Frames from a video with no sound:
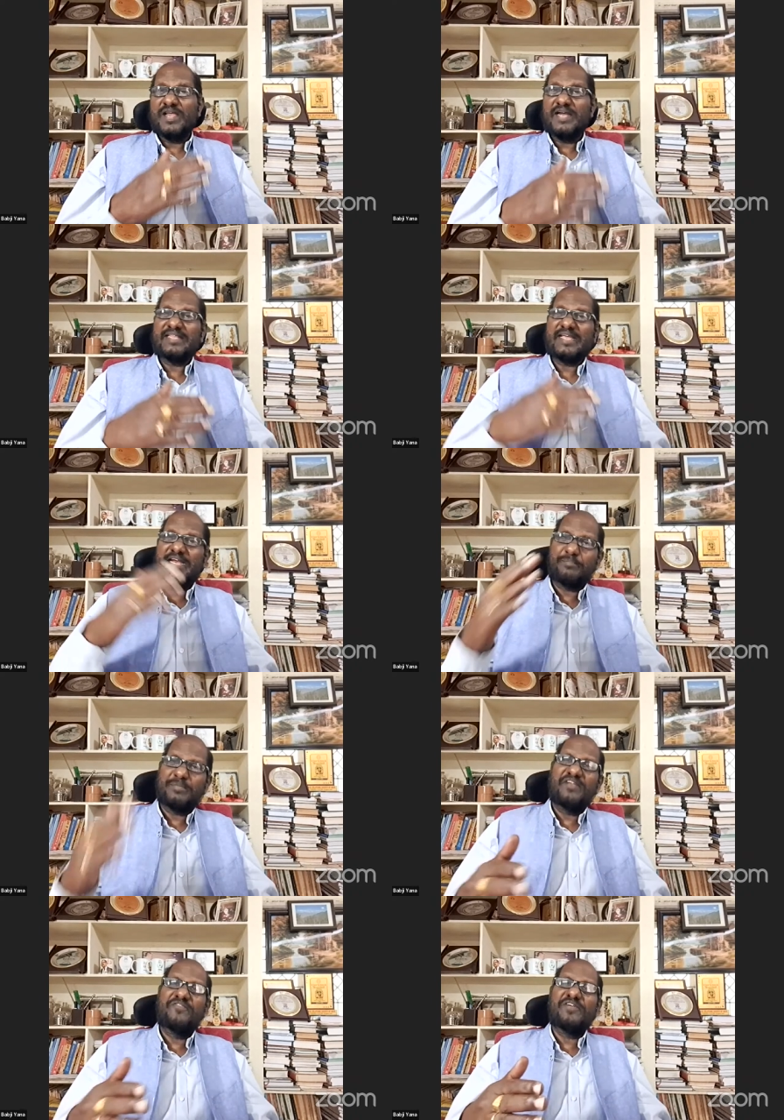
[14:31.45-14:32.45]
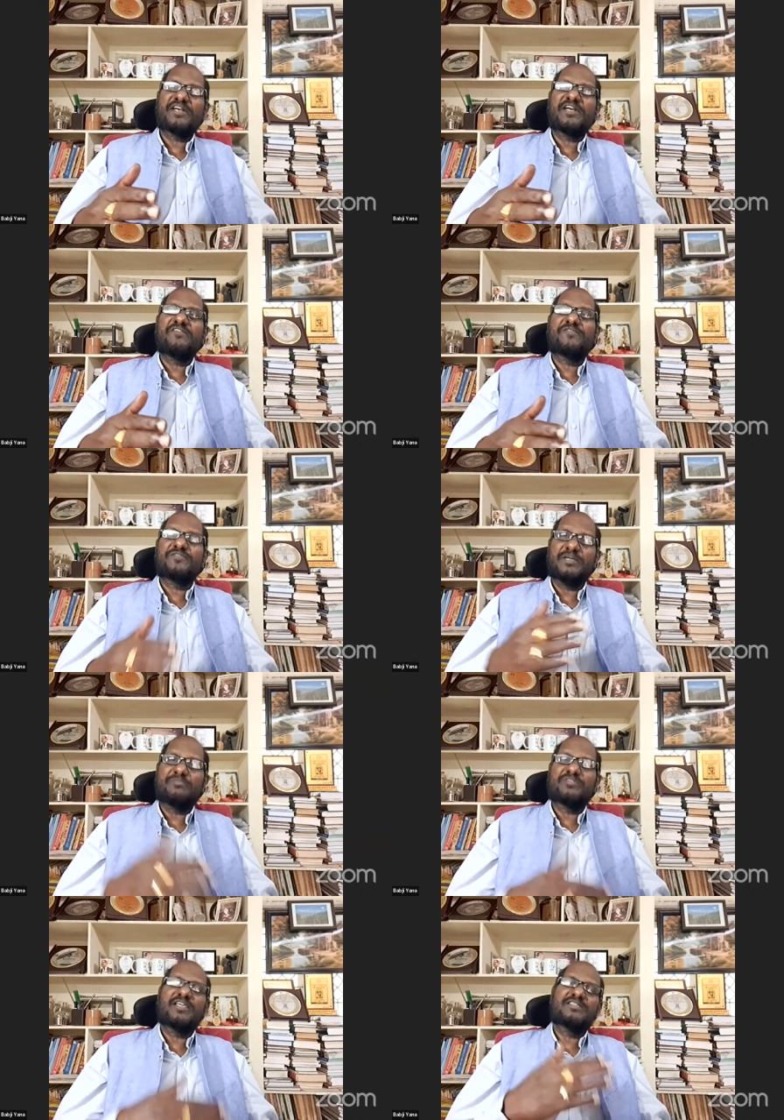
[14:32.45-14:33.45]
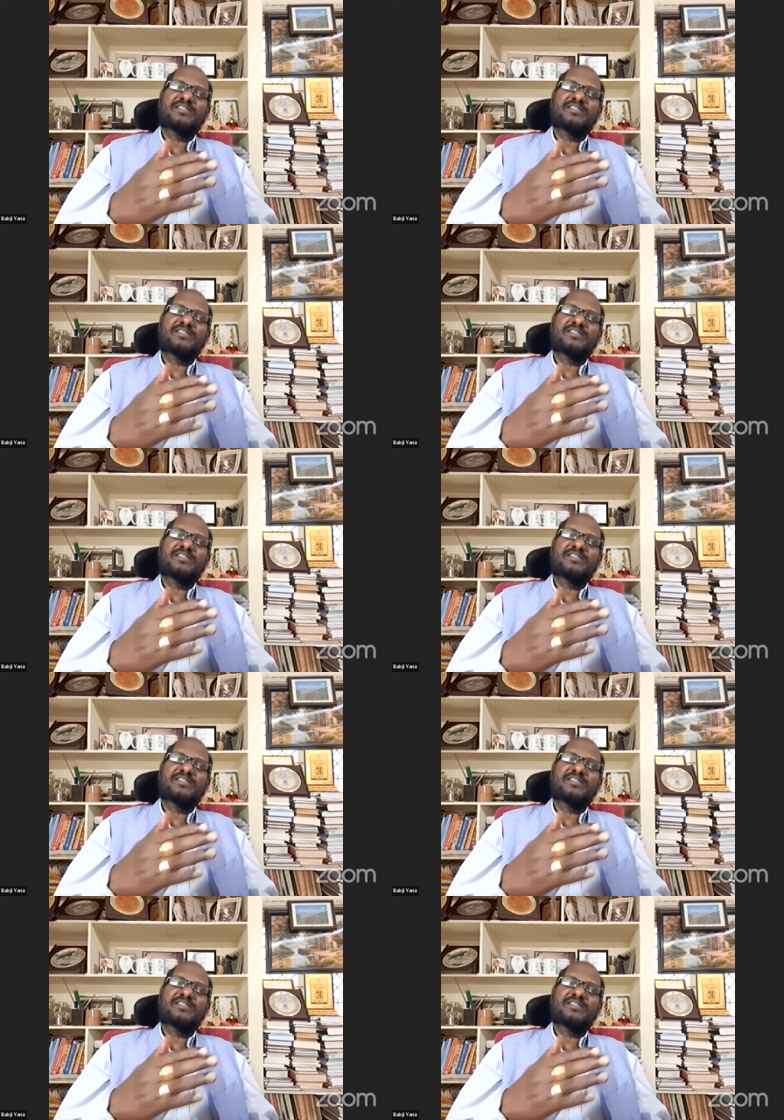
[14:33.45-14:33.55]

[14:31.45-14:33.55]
and they get benefited if something